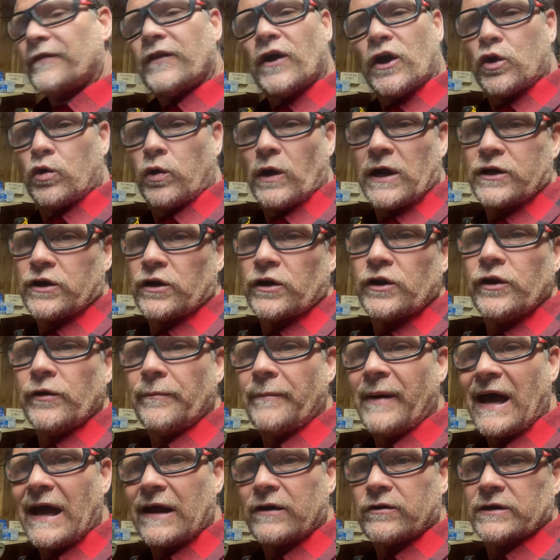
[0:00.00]
quicker your
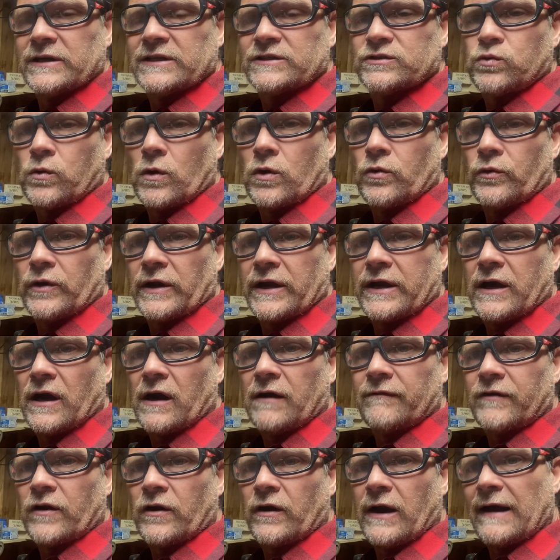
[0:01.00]
batteries will
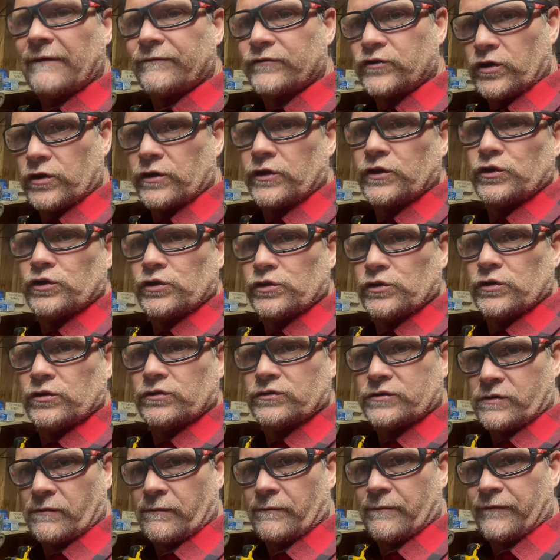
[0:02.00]
recover after you
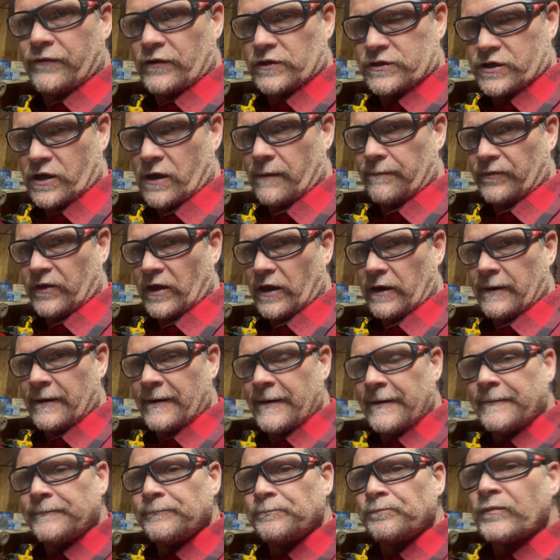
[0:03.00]
use them for something.
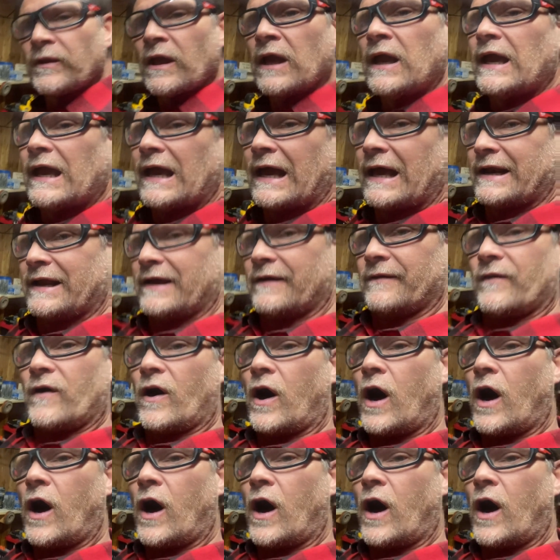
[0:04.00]
And in the